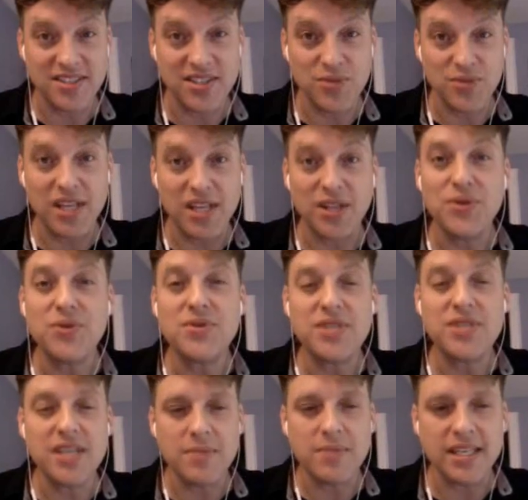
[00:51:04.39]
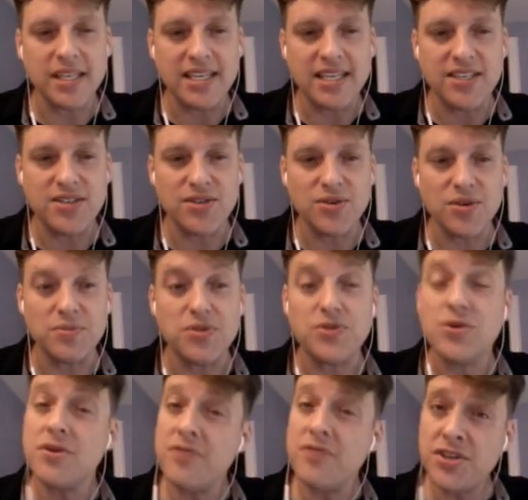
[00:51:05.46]
that we lose the ability to
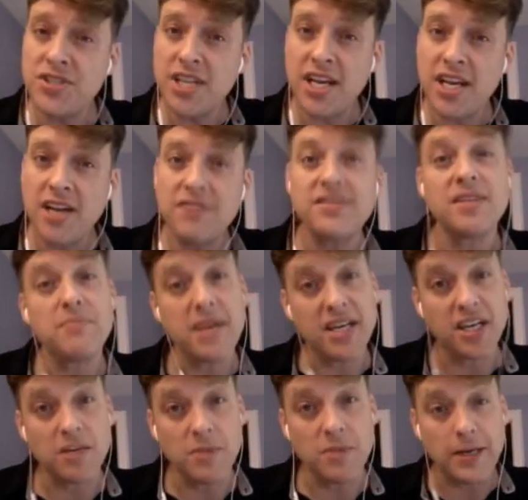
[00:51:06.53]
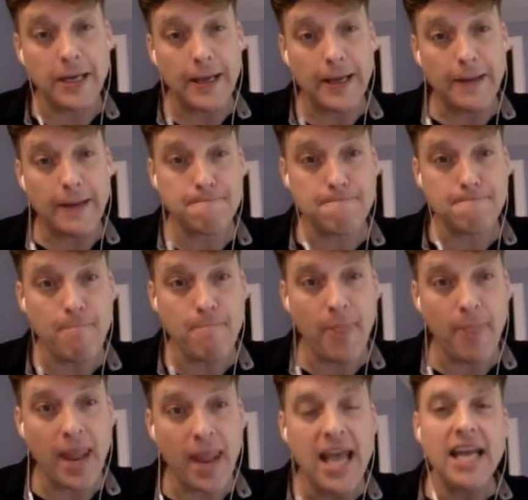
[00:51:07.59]
observe ourselves and meta communicate.
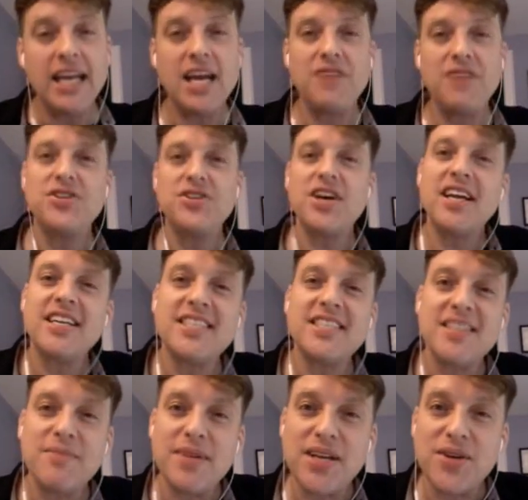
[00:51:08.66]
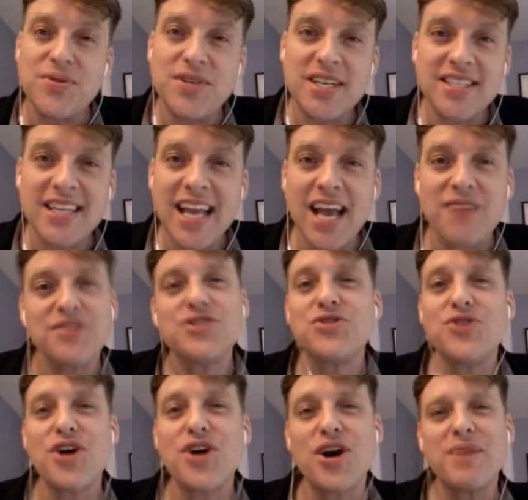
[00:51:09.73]
Now, if you're talking to somebody who doesn't have a
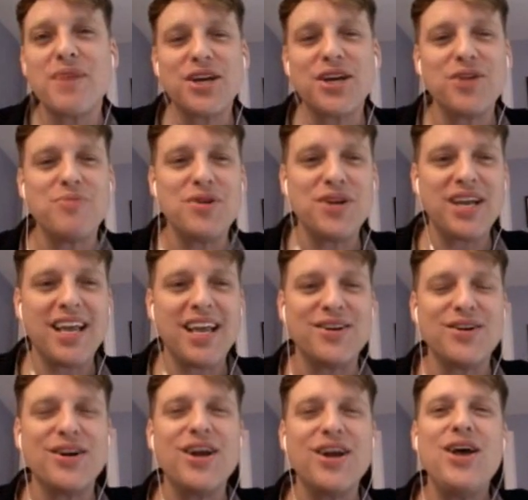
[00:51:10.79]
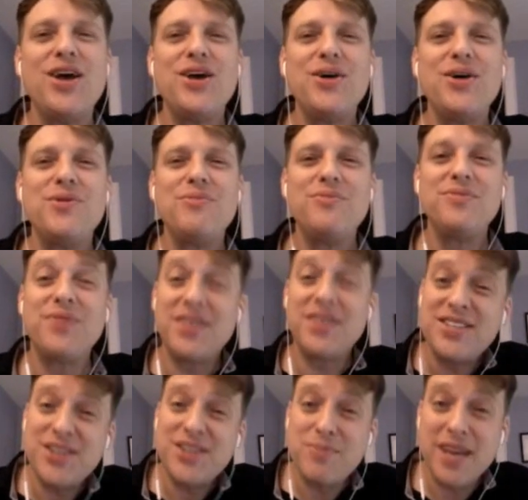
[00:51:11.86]
strong meta communicator,
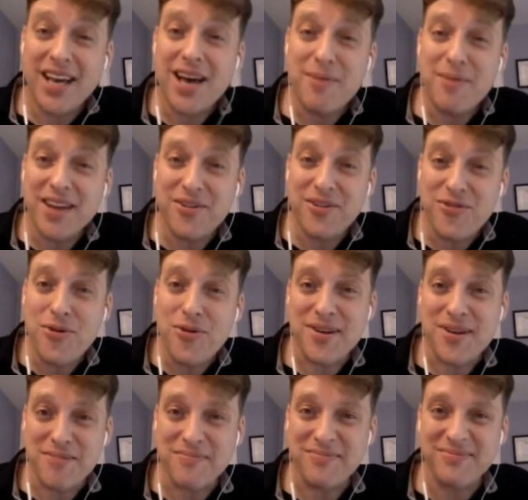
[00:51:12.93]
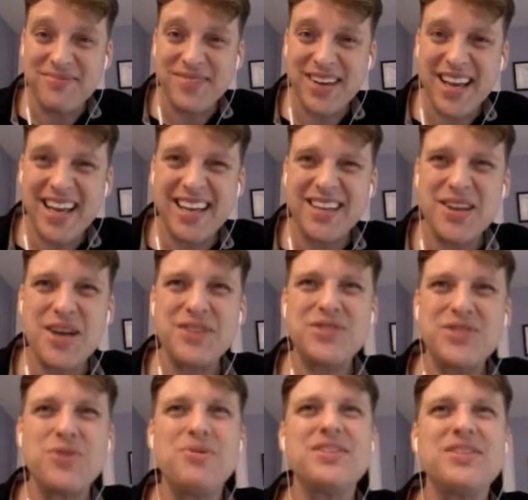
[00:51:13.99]
consider becoming it for them. Okay,
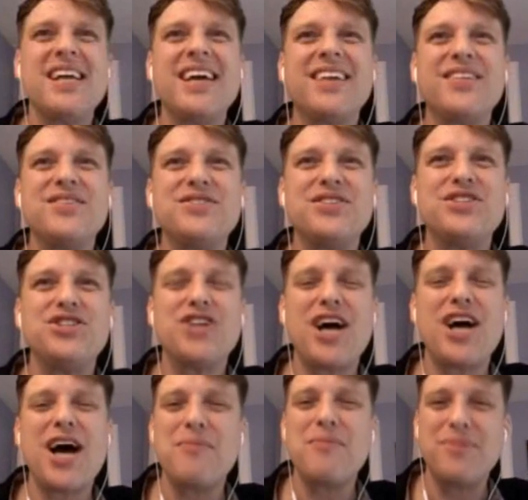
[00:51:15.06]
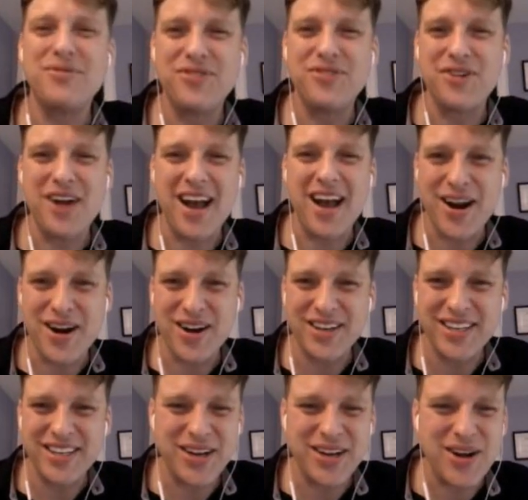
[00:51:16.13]
it's almost like there's a job for hire,
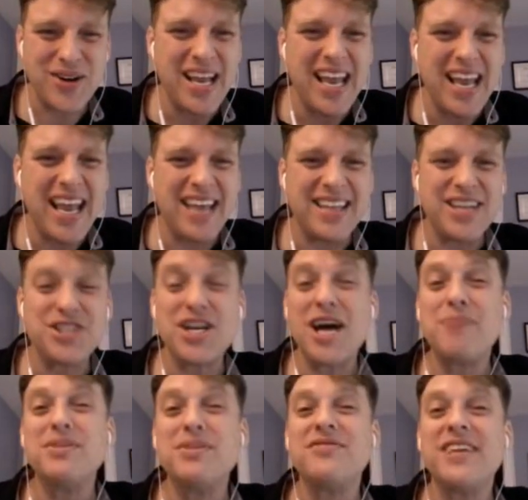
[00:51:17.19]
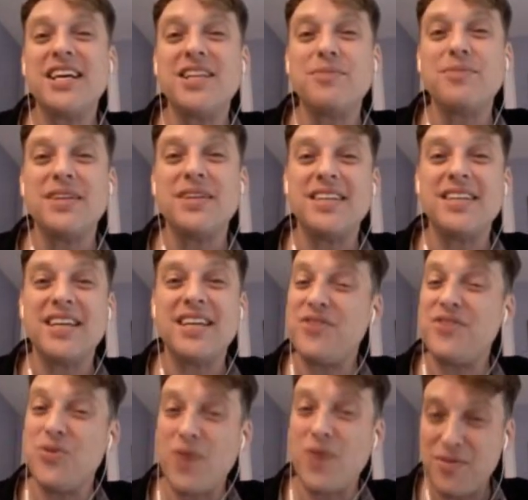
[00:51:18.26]
you know, and that job is available. And, and
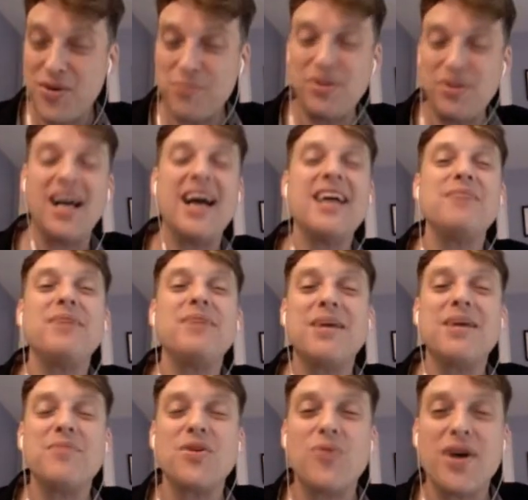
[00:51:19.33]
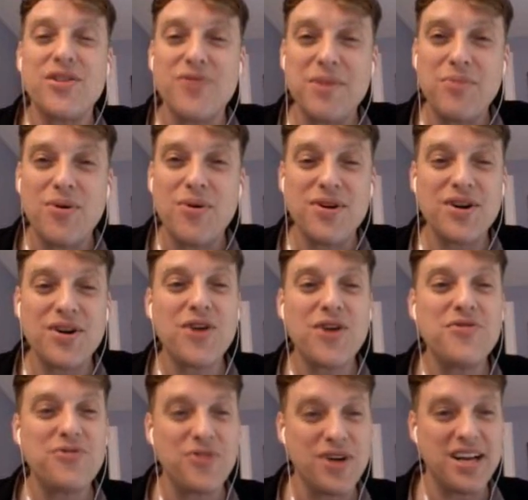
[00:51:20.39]
if you want to apply and become the weather reporter,
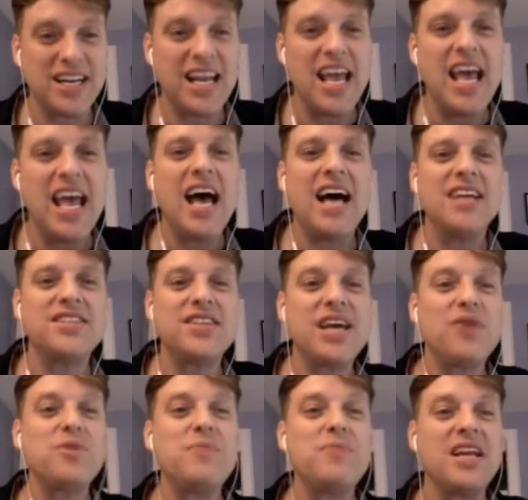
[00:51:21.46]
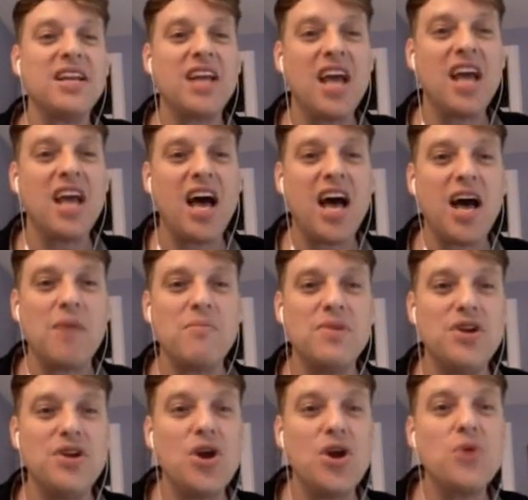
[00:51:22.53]
go for it. Uh, so that would mean um,
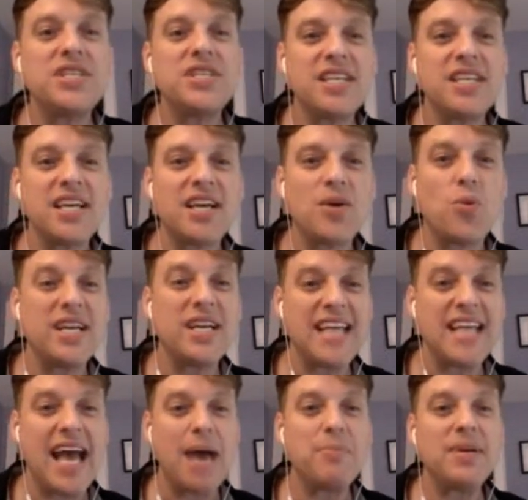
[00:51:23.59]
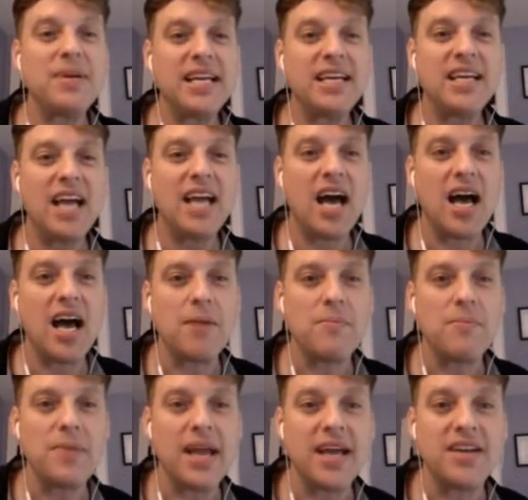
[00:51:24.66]
noticing what is happening
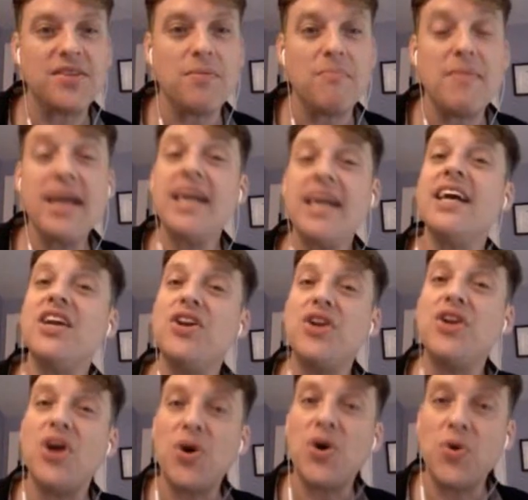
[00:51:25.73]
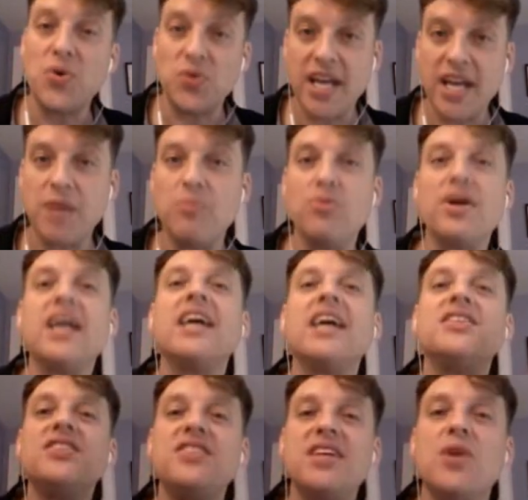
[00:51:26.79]
um, and making it known, like bringing it
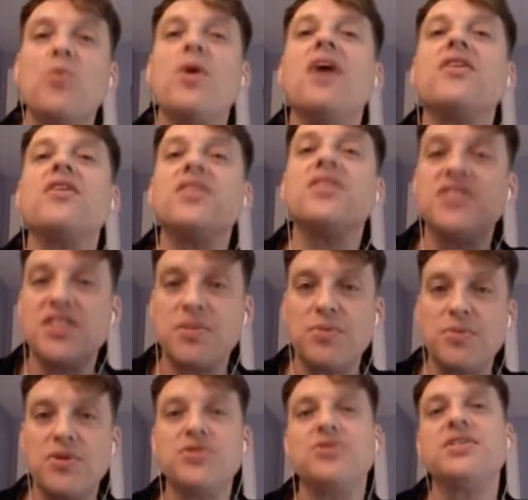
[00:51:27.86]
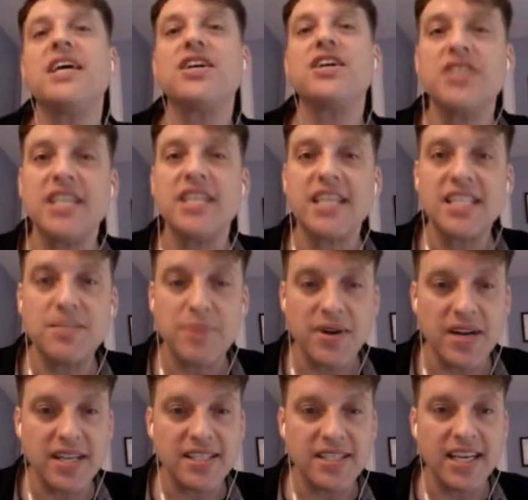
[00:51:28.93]
to the awareness of the person who's actually
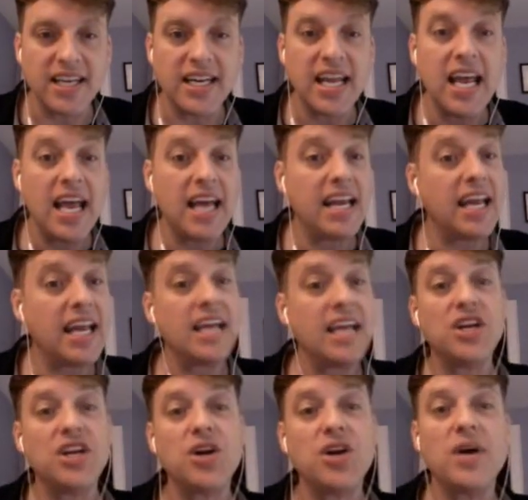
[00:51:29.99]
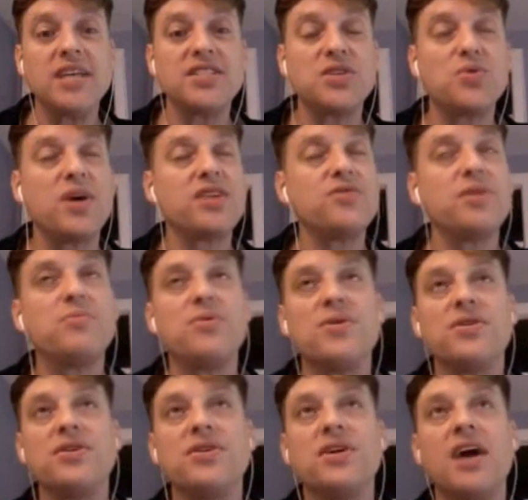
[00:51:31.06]
experiencing it. And again, you know, as the weather
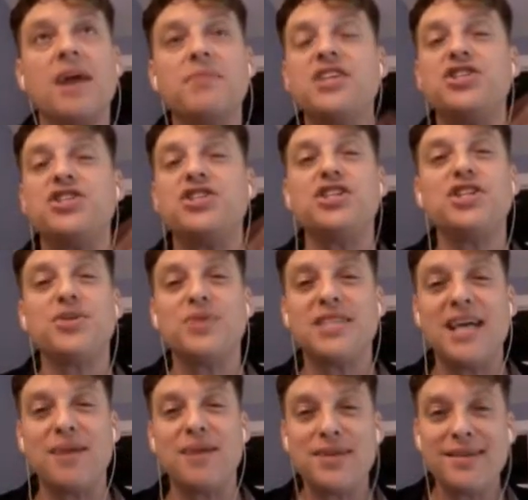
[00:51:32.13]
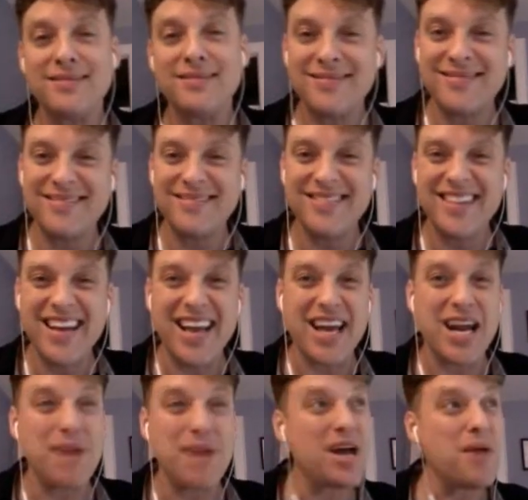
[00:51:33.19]
reporter, I'm not judging what's happening and
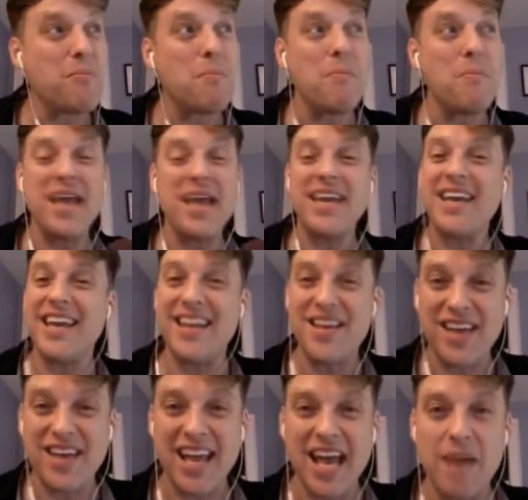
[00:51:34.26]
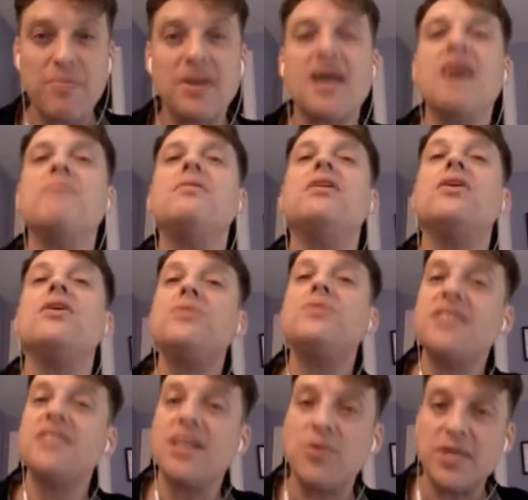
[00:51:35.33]
I'm not making anything happen. I'm
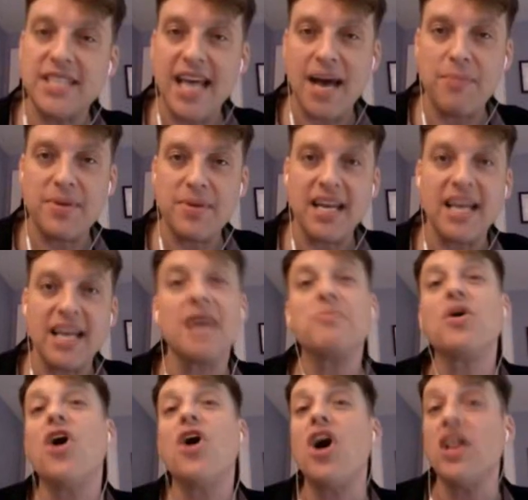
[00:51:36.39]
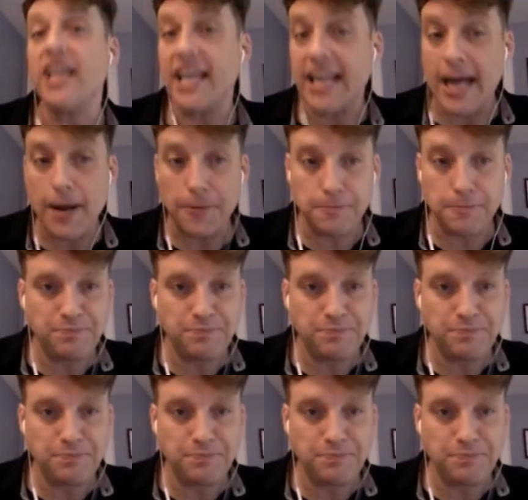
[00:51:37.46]
noticing what's happening and I'm calling it out.